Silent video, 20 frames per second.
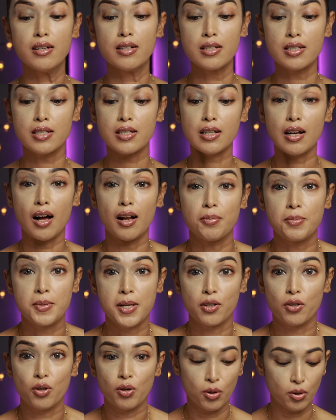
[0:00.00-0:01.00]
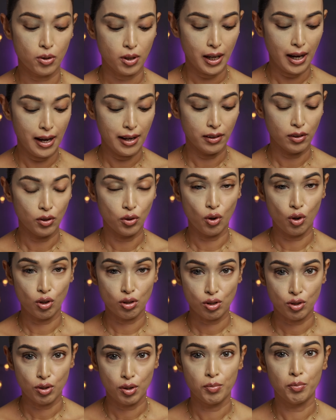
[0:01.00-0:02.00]
sculpted look and
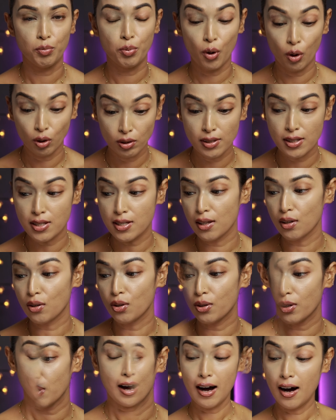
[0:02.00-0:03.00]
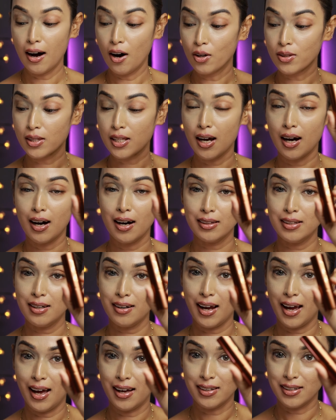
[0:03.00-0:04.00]
not bronzy look. On the other
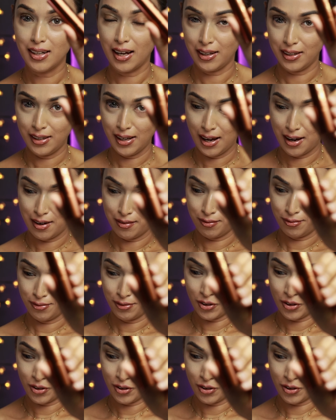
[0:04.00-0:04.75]
hand, I have